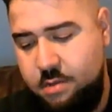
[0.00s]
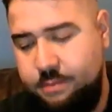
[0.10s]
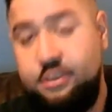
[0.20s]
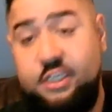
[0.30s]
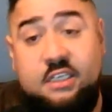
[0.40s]

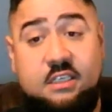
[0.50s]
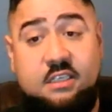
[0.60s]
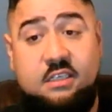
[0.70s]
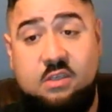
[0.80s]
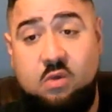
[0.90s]
Jesus
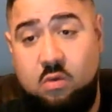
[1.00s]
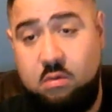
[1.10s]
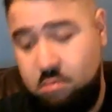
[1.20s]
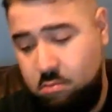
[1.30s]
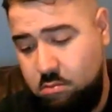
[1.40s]
is cool.
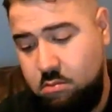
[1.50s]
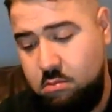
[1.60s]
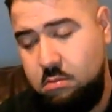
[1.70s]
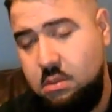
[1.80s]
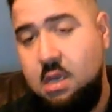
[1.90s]

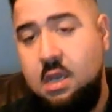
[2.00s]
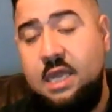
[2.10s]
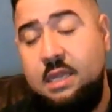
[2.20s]
In the